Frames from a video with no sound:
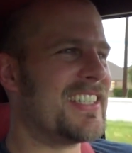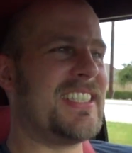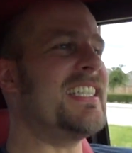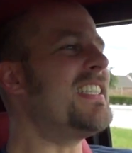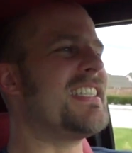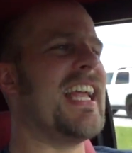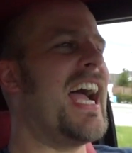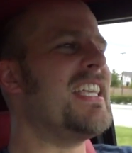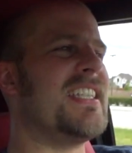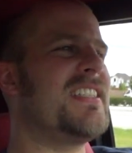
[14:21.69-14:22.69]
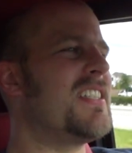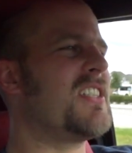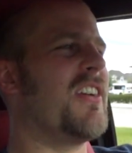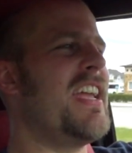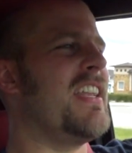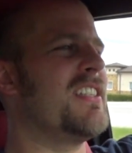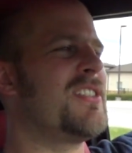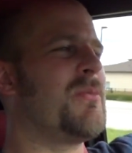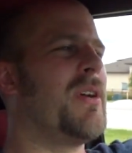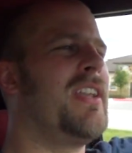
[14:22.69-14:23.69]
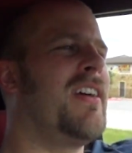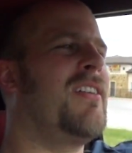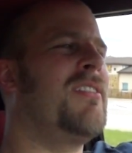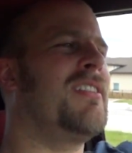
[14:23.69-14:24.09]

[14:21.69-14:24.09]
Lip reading: This is nice. This is great. There's a window.